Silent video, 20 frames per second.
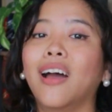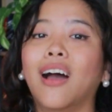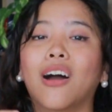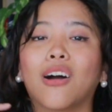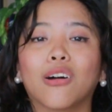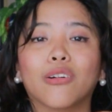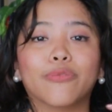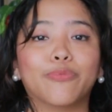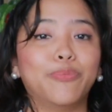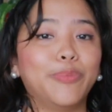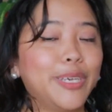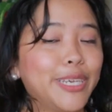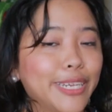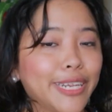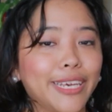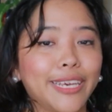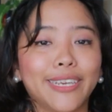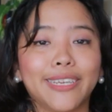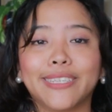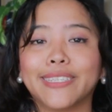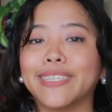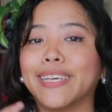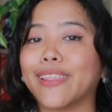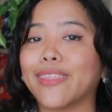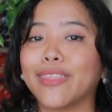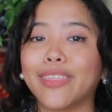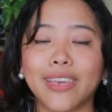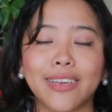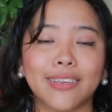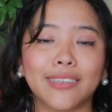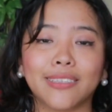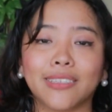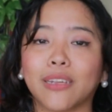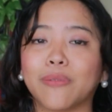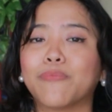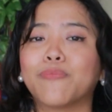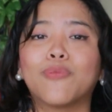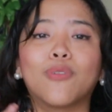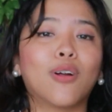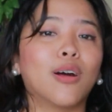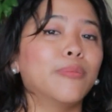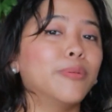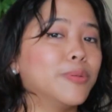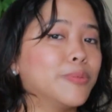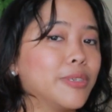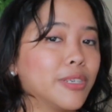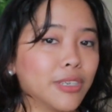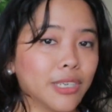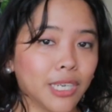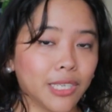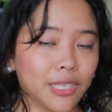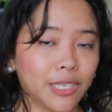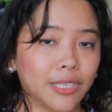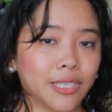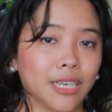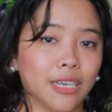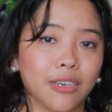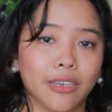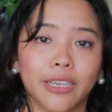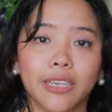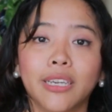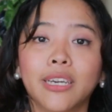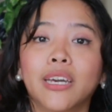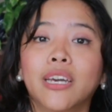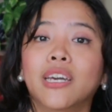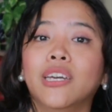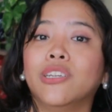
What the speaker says: of meetings and things that probably aren't necessary.